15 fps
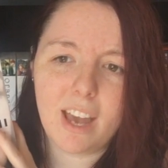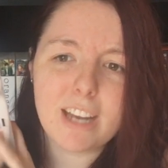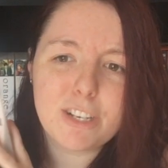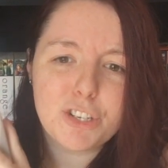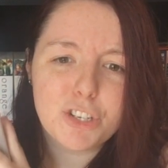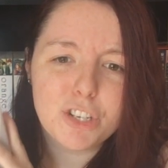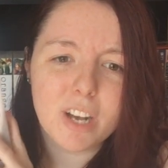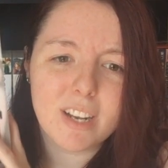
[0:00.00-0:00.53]
I
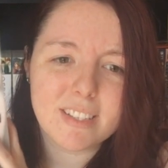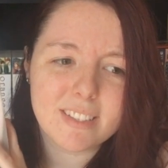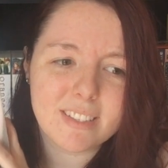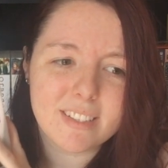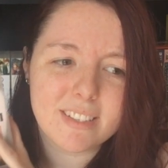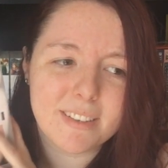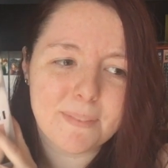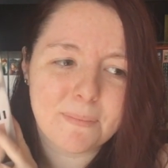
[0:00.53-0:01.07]

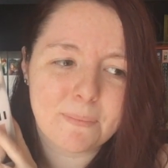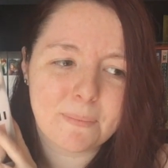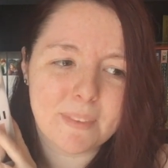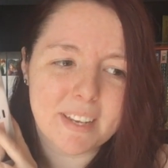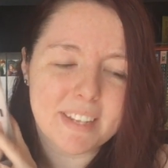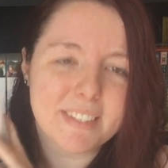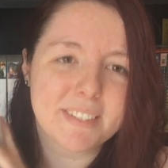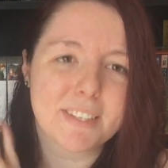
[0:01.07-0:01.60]
just,
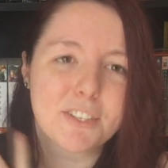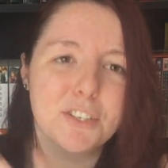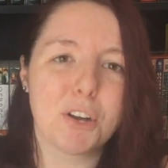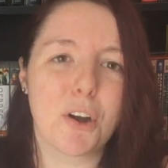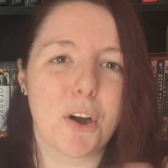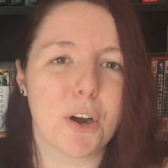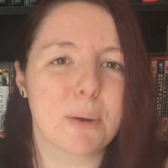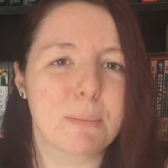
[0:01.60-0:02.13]
it's such a
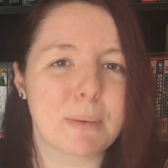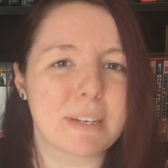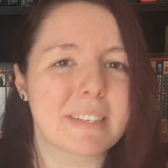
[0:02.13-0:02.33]
hard